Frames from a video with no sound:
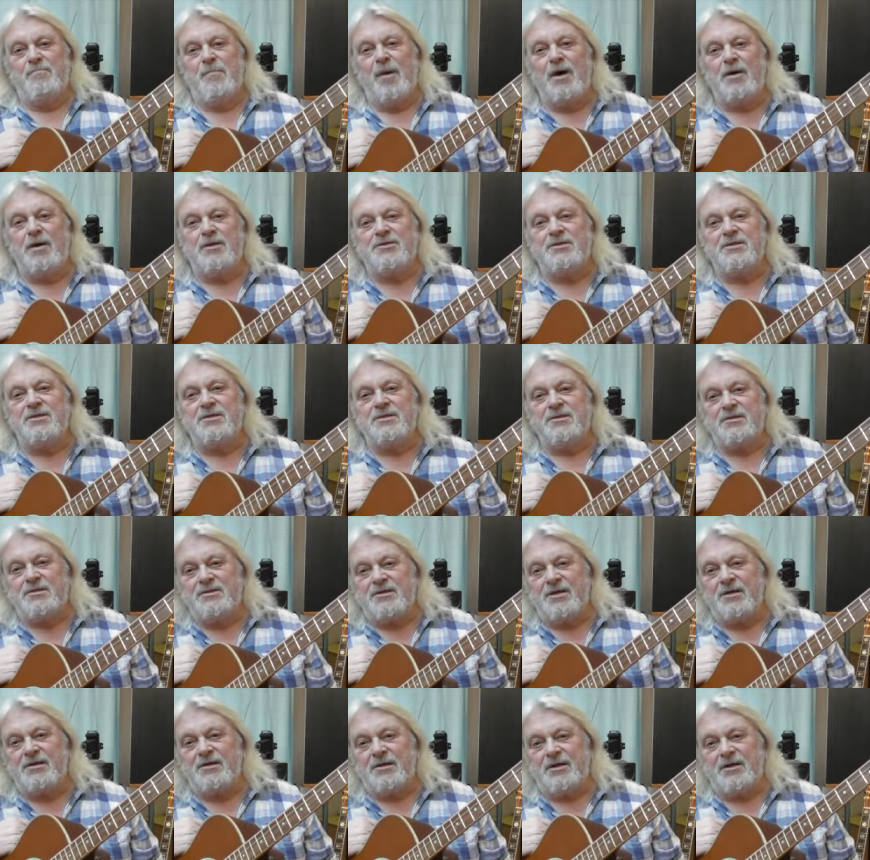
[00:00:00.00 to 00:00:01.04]
Martin
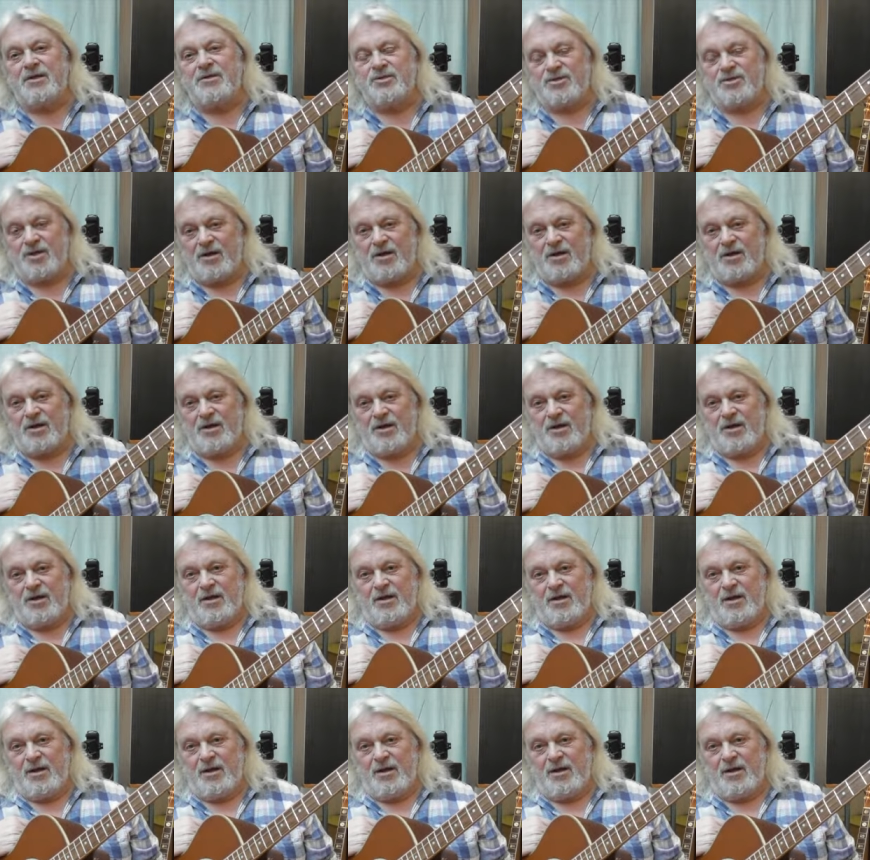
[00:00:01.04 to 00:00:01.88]
tenor guitar